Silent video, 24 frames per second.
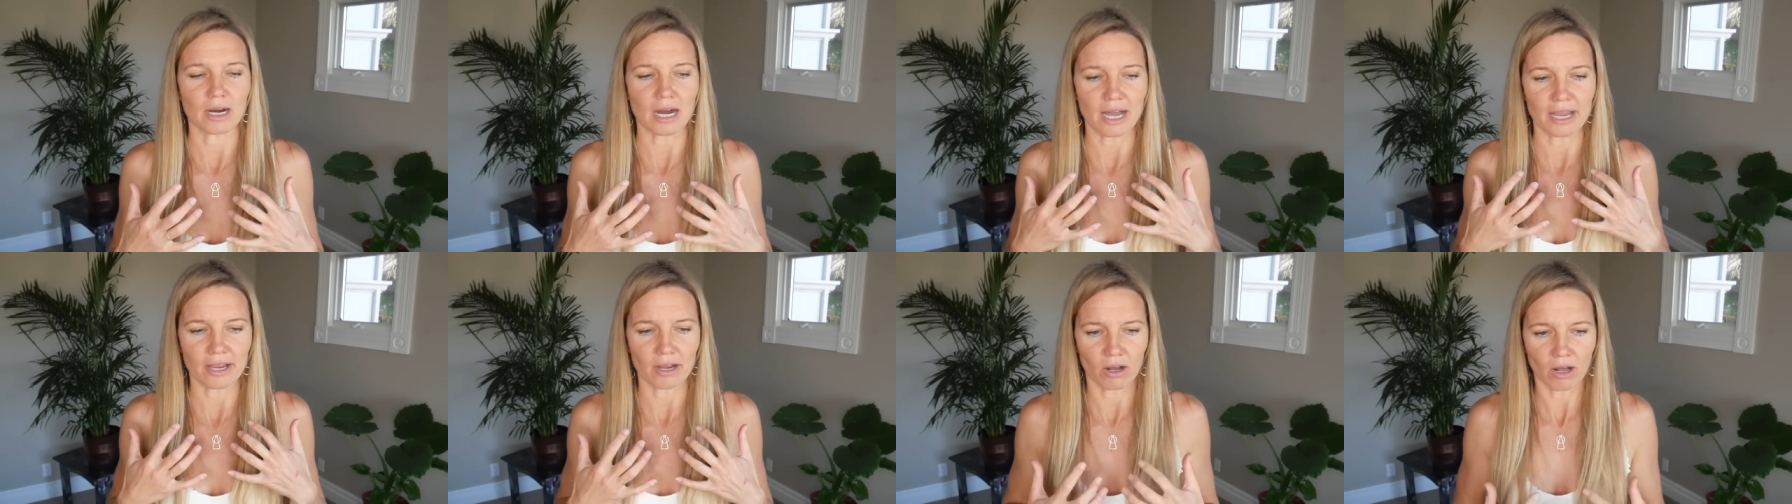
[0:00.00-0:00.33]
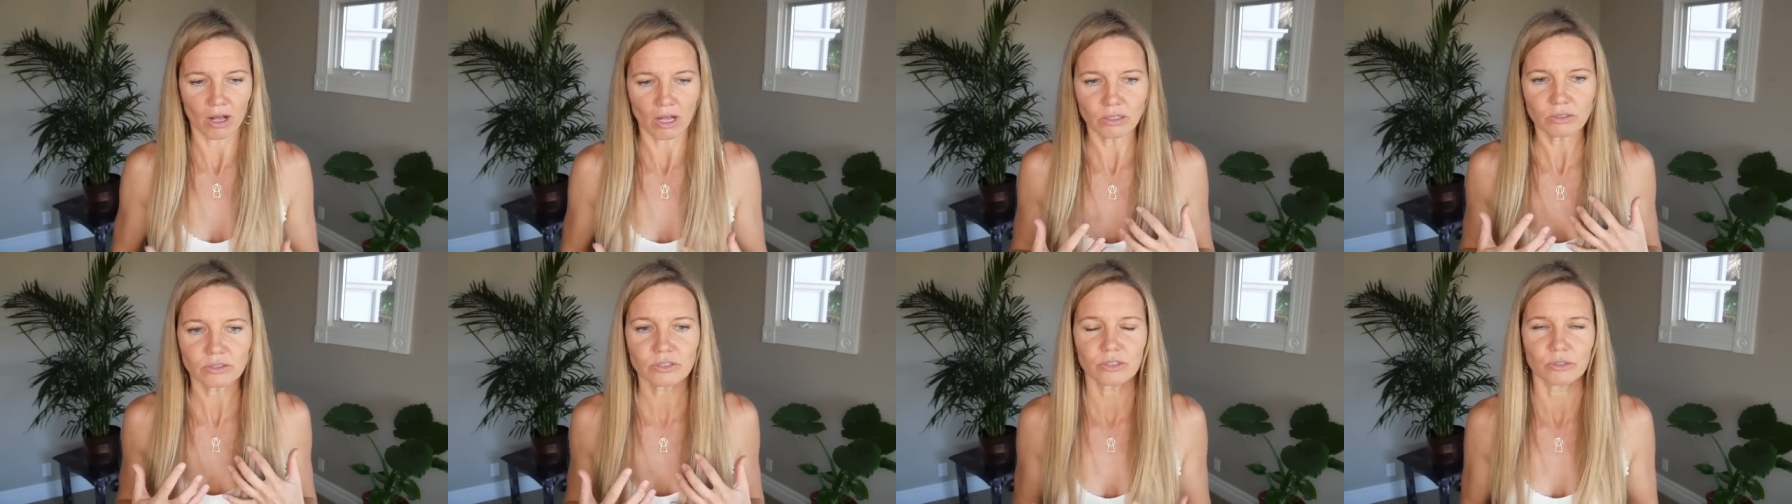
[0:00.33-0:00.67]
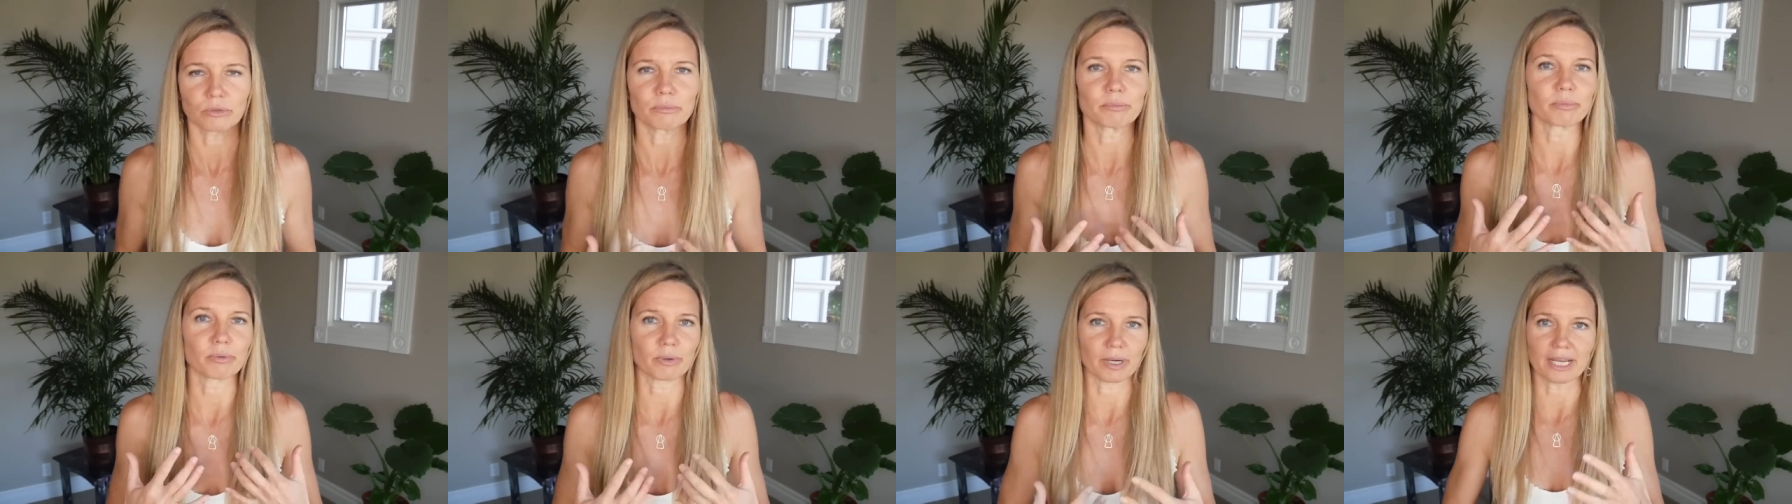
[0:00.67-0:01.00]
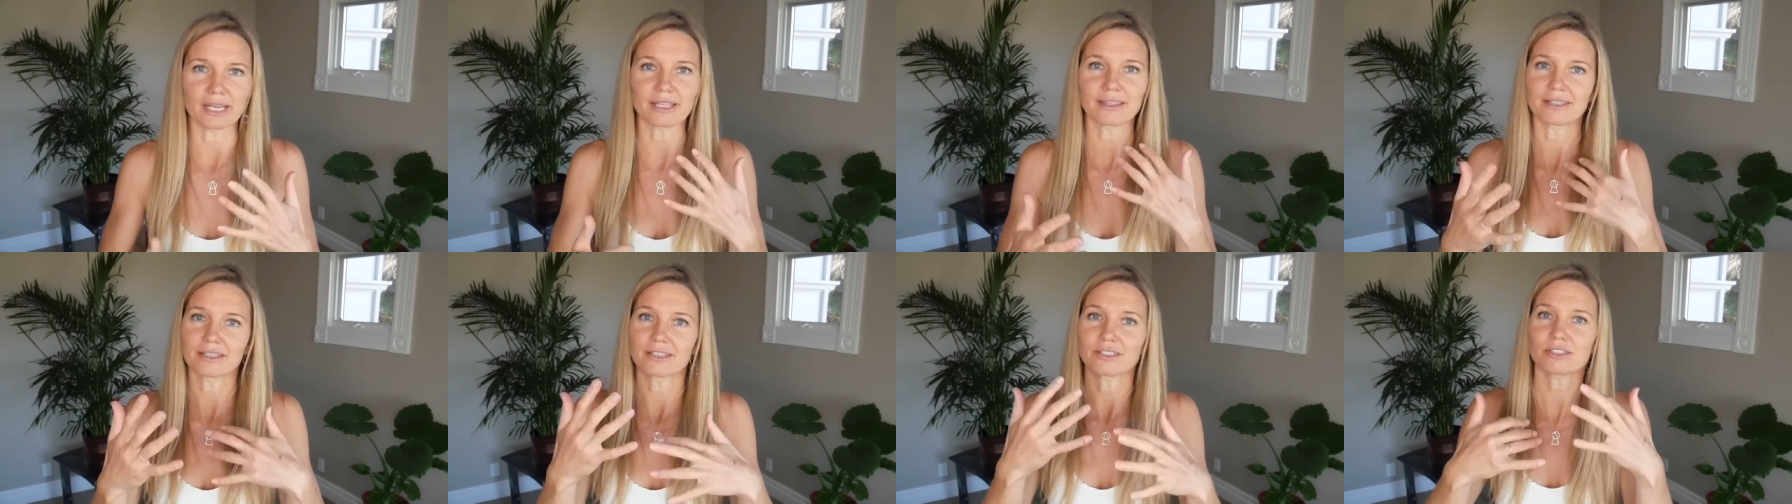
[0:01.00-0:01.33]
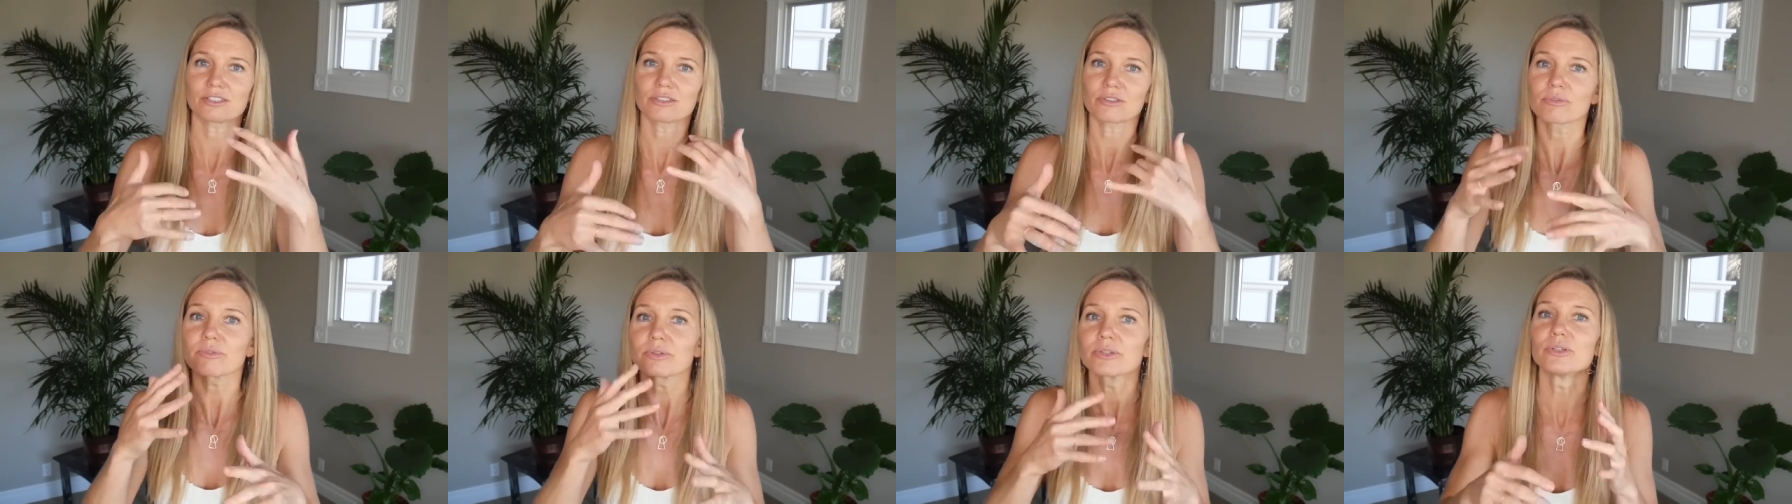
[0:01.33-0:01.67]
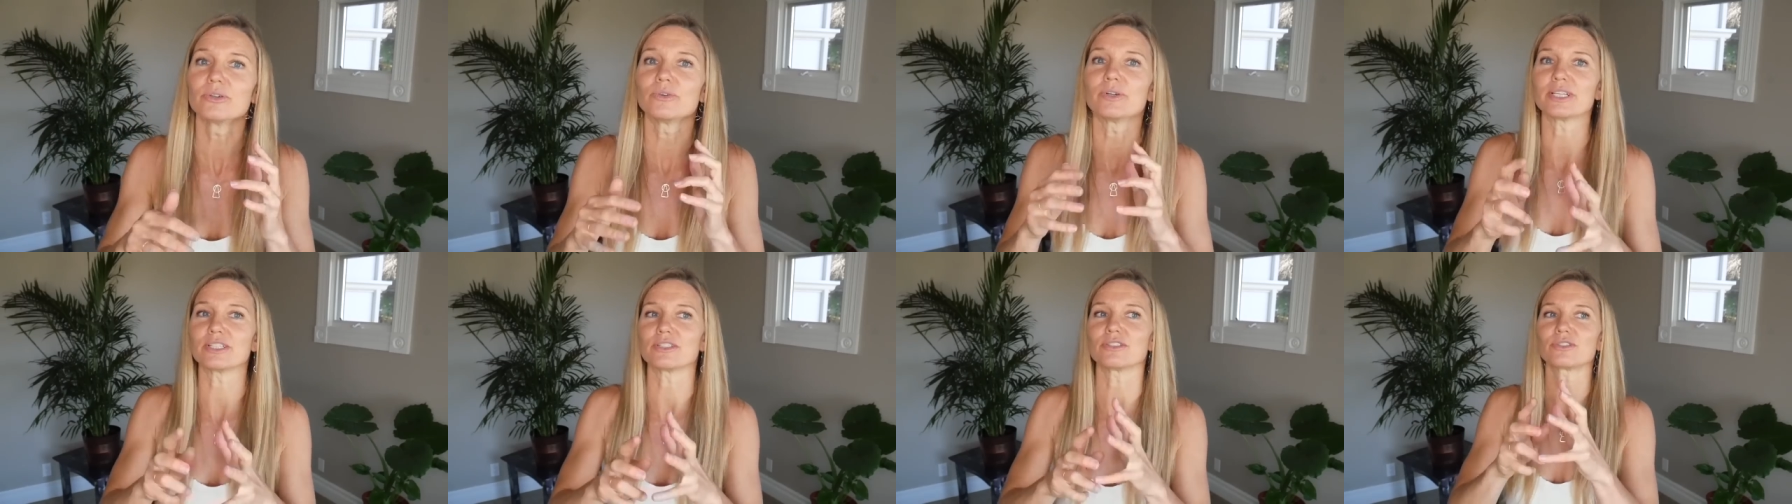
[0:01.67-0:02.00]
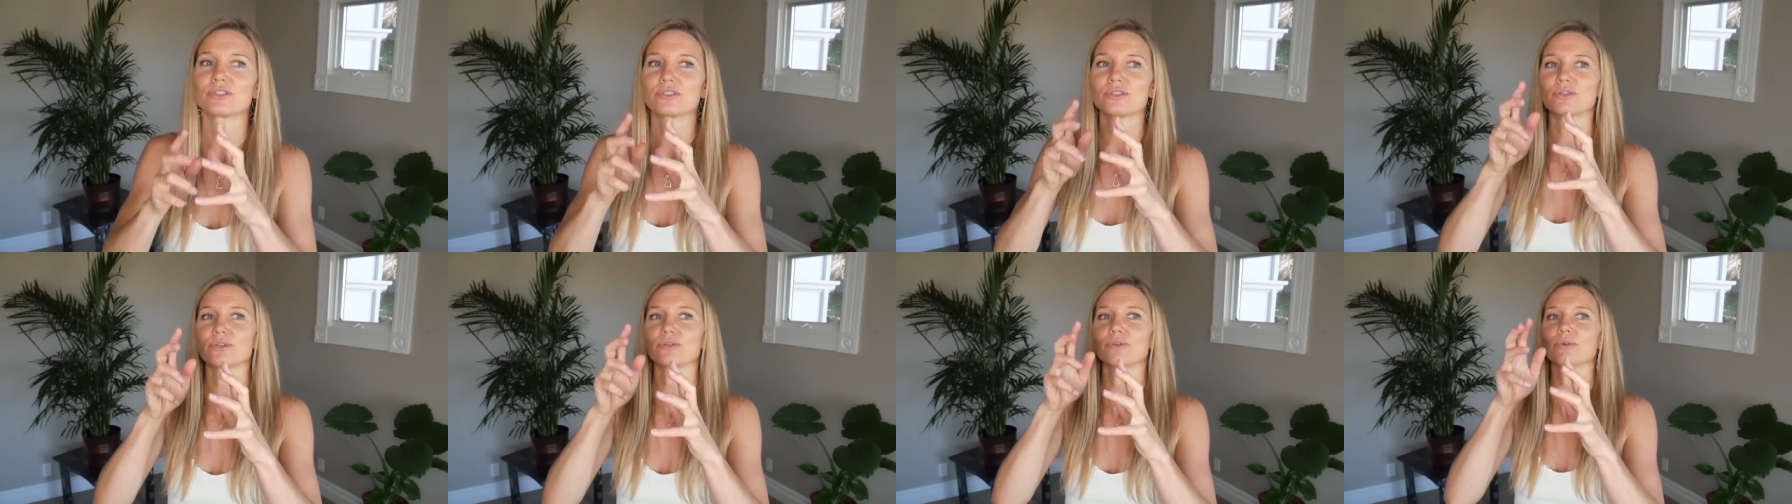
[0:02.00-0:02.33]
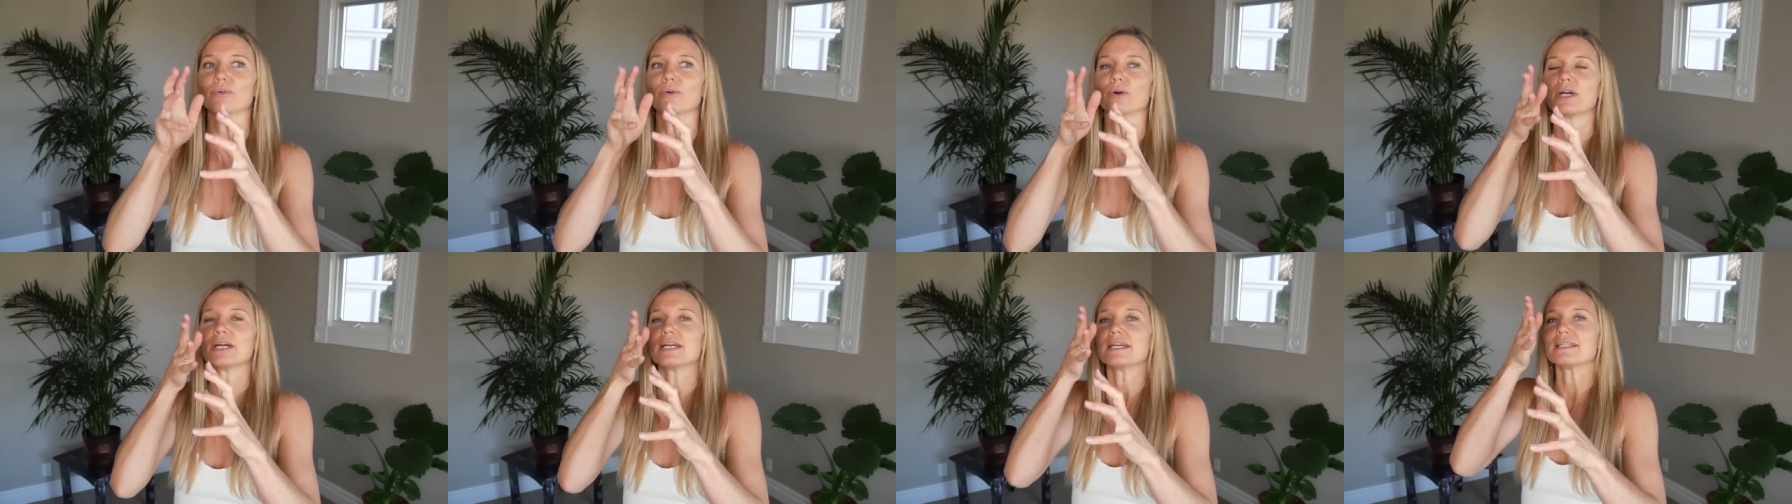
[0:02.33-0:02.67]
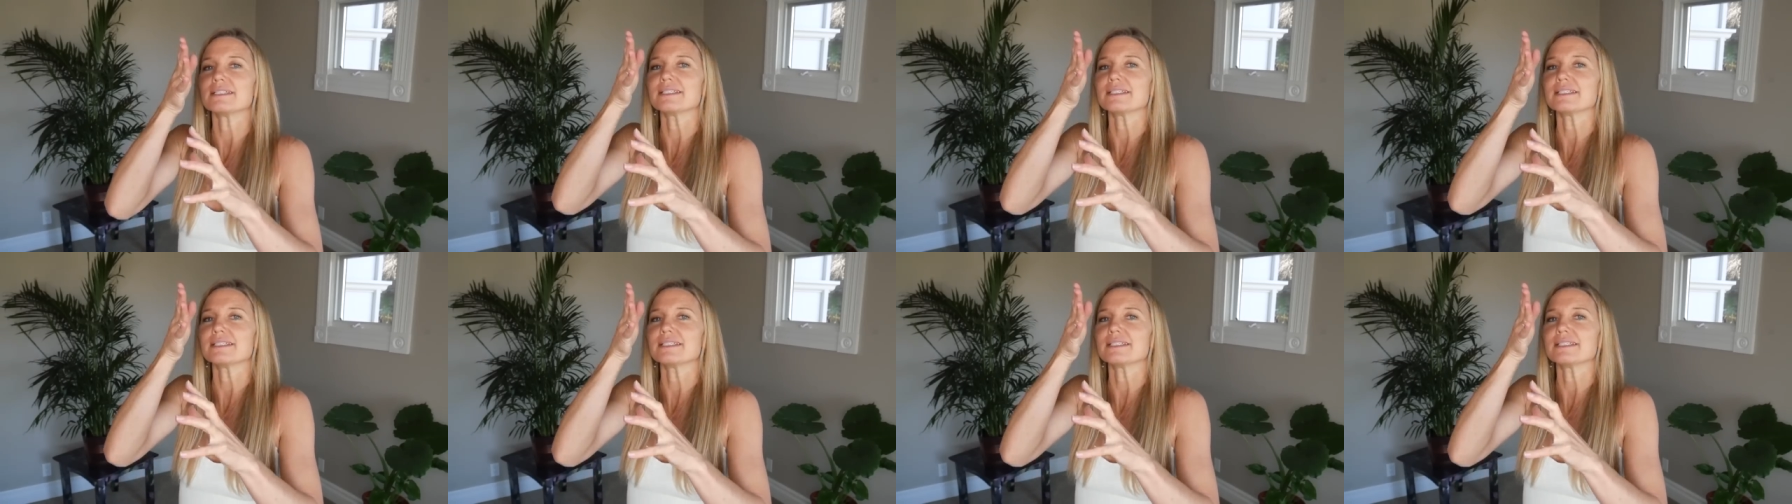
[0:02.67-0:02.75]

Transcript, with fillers: I also bring this through is to